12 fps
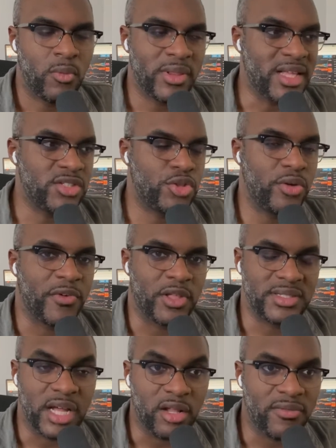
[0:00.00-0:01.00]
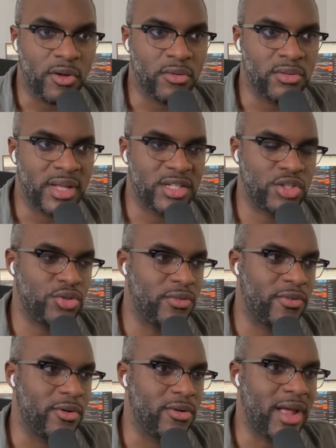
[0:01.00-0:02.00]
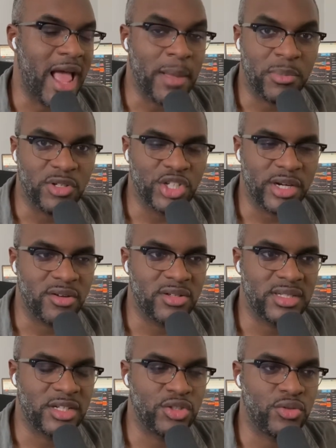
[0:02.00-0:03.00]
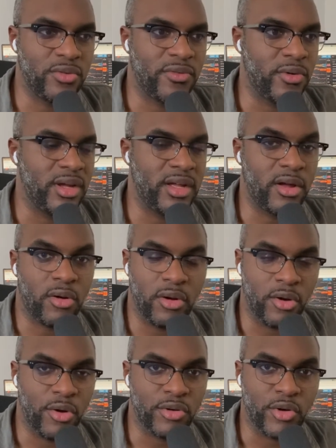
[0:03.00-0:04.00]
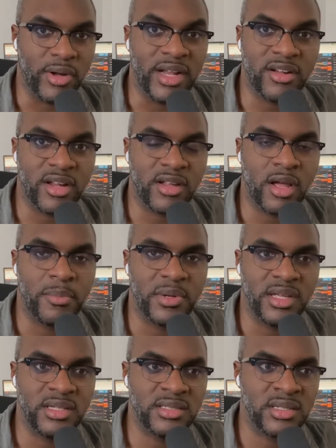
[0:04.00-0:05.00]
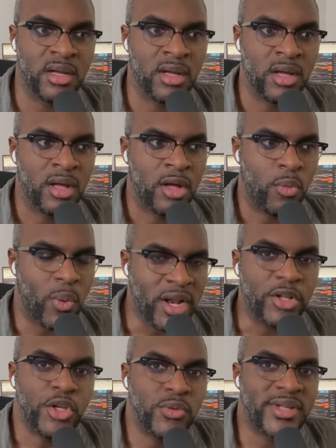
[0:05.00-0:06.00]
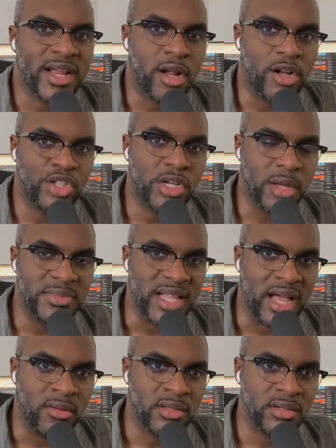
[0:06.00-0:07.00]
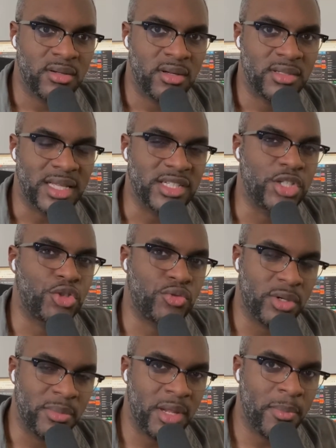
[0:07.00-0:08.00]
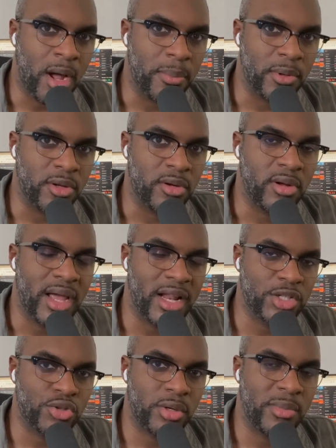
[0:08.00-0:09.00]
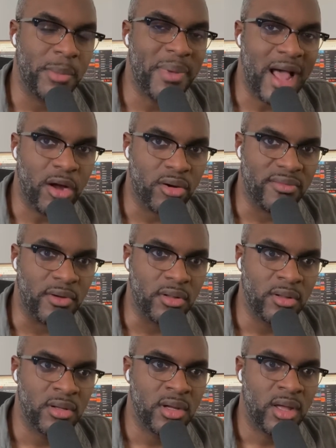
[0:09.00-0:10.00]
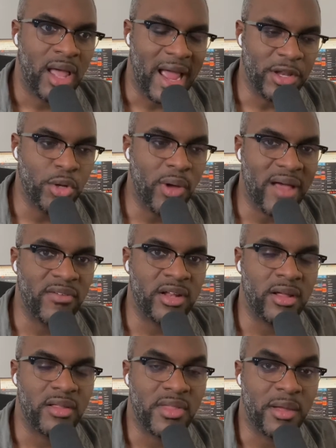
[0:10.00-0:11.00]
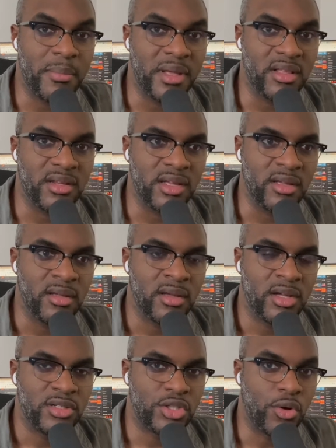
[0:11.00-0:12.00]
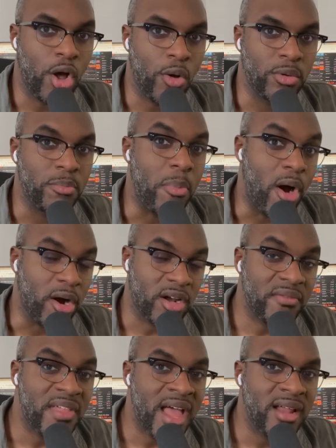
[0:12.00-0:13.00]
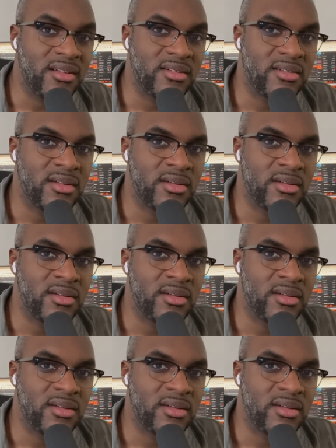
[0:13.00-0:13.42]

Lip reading: Well, that's true for the telephone. That's true for Apple shares. That's true for earlier internet companies. When a new technology comes out that's extremely popular and extremely powerful, and you have the ability to own part of that,